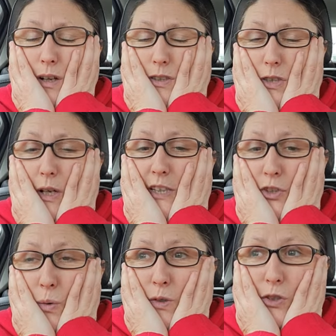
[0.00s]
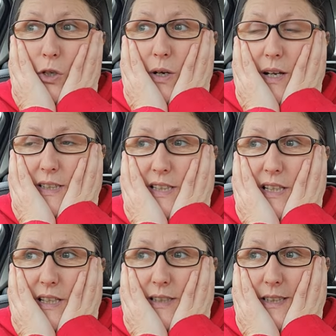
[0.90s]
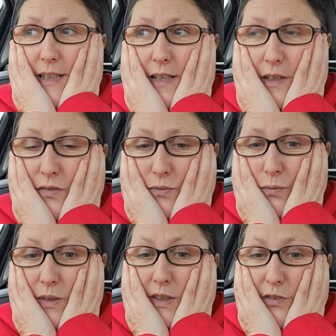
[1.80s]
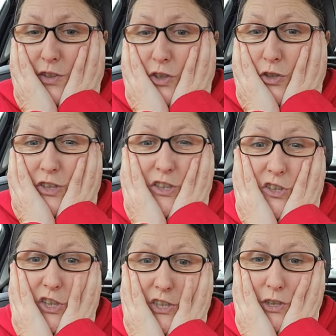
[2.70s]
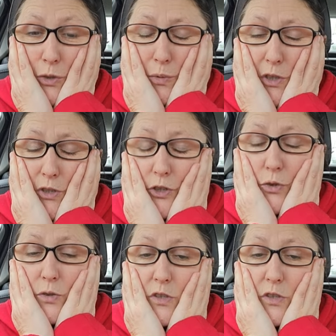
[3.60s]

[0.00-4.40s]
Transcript: So, as you all know, I did. Well, if you're new to this channel, you won't do.